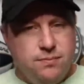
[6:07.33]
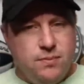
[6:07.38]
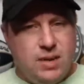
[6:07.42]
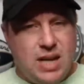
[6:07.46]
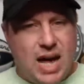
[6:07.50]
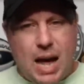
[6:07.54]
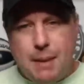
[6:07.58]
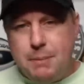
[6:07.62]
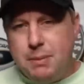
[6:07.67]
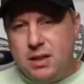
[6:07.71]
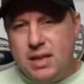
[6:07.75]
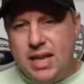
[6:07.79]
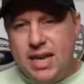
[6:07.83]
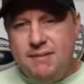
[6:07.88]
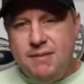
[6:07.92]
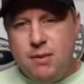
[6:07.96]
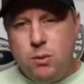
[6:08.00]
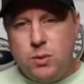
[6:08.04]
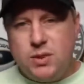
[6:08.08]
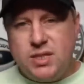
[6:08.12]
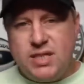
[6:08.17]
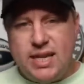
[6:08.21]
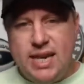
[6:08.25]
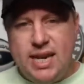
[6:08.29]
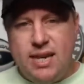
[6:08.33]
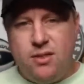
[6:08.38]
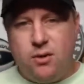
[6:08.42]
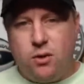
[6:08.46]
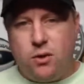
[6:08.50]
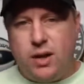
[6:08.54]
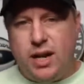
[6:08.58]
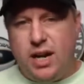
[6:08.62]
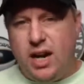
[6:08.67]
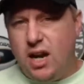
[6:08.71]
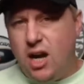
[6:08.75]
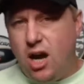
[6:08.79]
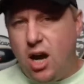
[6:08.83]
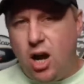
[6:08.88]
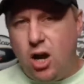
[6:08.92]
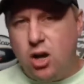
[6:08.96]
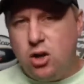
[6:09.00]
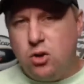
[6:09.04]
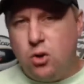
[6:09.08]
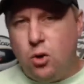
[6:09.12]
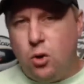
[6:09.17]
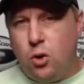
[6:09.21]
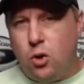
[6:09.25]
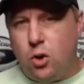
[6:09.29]
I believe it was either an
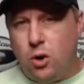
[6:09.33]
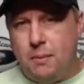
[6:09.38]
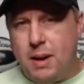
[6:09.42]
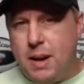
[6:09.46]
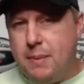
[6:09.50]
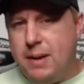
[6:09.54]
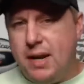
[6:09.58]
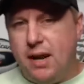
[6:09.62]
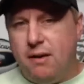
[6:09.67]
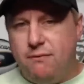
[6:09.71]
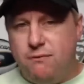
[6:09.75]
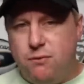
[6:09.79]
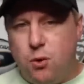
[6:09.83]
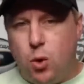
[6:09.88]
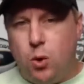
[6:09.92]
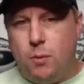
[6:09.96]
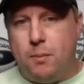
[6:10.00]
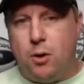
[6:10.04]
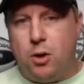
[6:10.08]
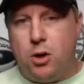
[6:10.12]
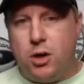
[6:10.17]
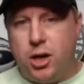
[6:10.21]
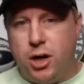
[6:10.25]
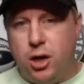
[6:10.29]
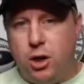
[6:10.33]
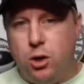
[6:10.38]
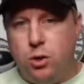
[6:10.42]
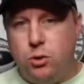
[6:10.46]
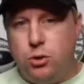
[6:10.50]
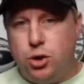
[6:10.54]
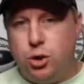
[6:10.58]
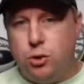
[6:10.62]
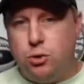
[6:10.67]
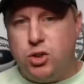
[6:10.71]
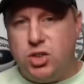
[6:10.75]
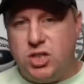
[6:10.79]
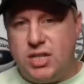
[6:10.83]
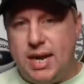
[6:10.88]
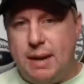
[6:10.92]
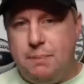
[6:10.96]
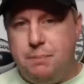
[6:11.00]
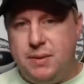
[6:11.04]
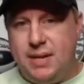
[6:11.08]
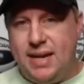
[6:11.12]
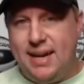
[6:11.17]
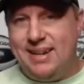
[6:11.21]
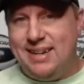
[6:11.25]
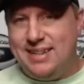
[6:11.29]
uncle or maybe a former coach who
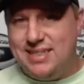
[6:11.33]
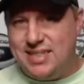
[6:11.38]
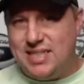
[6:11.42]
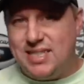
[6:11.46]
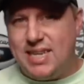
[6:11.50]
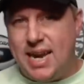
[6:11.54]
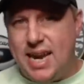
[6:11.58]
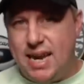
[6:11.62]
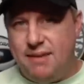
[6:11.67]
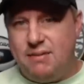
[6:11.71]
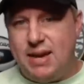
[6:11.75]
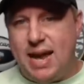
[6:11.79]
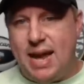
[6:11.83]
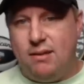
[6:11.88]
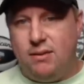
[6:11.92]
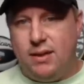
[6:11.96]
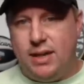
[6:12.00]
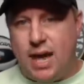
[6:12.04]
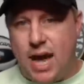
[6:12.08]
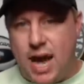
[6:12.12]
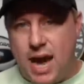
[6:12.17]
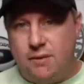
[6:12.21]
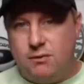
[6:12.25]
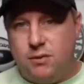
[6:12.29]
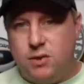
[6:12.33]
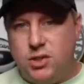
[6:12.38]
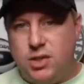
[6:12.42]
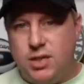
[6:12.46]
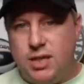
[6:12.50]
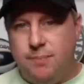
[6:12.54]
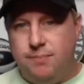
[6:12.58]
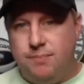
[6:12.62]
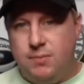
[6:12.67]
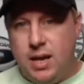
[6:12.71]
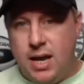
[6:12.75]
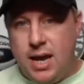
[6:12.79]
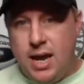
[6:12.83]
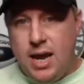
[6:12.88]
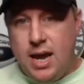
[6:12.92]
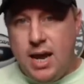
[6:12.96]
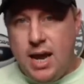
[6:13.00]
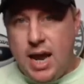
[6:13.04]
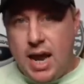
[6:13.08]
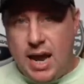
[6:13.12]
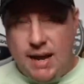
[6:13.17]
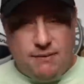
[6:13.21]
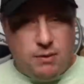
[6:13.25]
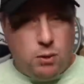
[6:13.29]
stepped in and saved Allen Iverson.
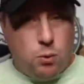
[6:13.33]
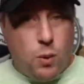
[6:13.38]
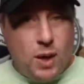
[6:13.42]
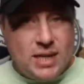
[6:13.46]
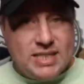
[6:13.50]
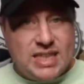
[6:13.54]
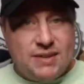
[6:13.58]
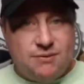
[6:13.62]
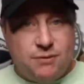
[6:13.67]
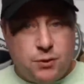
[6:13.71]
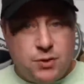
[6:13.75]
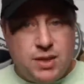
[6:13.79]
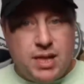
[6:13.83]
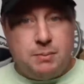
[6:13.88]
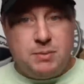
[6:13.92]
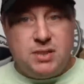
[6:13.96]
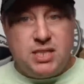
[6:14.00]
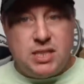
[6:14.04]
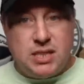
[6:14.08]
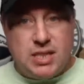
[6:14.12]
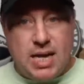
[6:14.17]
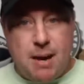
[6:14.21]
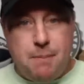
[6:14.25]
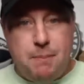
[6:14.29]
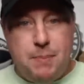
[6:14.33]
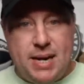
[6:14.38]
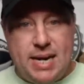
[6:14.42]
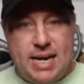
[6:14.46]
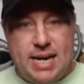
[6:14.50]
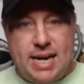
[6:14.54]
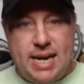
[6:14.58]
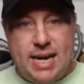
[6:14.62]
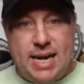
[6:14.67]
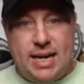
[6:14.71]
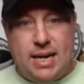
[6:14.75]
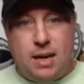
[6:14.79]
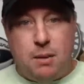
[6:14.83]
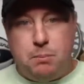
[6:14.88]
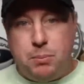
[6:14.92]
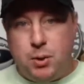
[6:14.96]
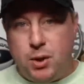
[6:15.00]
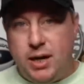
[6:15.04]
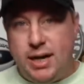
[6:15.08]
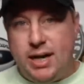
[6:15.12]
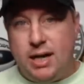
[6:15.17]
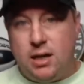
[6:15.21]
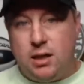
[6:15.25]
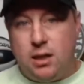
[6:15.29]
If it wasn't for them stepping in and
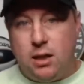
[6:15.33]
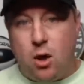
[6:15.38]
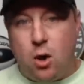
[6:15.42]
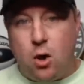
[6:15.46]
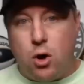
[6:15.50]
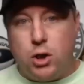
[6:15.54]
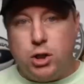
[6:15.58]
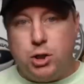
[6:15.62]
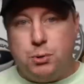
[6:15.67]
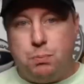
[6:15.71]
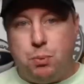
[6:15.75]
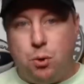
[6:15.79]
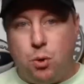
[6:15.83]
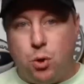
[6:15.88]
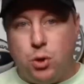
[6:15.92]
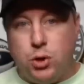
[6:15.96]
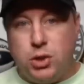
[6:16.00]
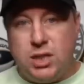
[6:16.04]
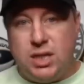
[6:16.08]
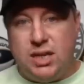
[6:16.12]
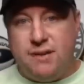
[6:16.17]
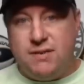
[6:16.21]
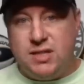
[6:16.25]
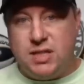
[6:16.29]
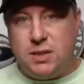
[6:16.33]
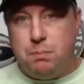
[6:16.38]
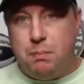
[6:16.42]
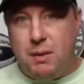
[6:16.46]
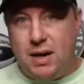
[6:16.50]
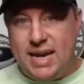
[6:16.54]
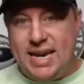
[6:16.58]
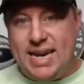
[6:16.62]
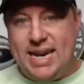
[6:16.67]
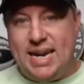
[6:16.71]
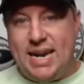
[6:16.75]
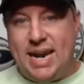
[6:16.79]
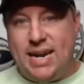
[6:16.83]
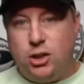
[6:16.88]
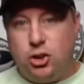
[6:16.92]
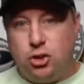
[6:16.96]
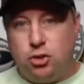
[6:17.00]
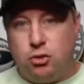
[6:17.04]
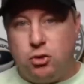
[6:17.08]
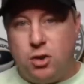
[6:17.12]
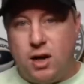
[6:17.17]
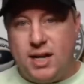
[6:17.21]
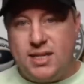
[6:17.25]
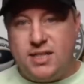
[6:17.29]
putting a large portion of his money in a
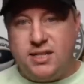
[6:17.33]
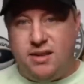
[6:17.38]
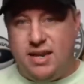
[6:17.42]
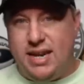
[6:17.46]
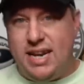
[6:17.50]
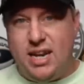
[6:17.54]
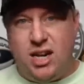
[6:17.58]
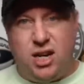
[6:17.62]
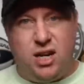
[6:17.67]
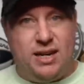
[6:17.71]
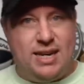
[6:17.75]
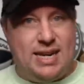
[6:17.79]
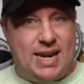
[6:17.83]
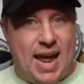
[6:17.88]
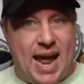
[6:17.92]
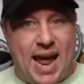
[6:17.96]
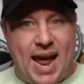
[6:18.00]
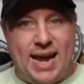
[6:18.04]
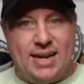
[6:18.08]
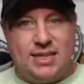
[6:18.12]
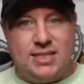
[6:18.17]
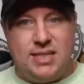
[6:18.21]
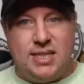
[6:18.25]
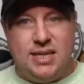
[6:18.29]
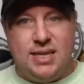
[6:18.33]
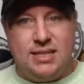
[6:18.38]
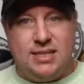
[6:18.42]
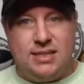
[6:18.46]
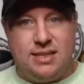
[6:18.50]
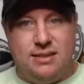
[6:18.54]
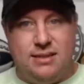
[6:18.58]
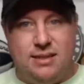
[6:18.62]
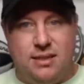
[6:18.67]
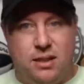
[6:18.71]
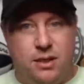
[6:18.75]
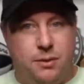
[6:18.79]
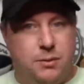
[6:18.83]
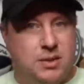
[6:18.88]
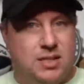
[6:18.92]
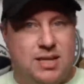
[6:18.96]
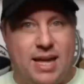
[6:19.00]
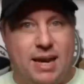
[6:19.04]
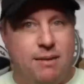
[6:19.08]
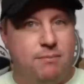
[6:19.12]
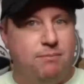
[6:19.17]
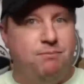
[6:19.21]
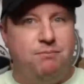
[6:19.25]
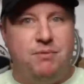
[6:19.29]
trust that he couldn't access until he was
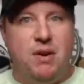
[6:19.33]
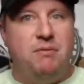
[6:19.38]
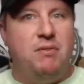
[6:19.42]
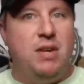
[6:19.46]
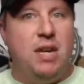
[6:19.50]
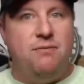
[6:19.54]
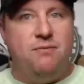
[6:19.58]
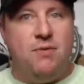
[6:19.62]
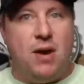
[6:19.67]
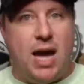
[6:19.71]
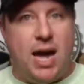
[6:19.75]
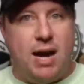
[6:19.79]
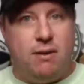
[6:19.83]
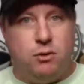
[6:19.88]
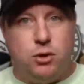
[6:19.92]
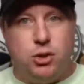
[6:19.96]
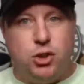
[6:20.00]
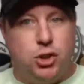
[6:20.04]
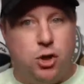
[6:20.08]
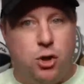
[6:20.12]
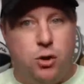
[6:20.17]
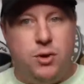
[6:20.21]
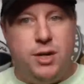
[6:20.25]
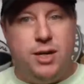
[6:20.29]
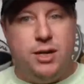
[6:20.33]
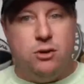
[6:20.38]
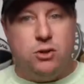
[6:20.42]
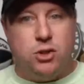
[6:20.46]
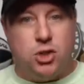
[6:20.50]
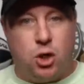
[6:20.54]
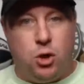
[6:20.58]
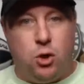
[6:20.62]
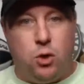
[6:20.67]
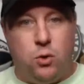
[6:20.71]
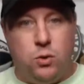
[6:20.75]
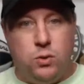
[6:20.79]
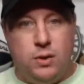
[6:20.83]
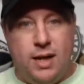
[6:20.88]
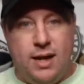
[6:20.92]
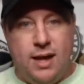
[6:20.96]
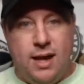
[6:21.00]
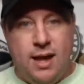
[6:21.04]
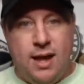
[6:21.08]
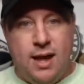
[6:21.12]
like 55 or so years old,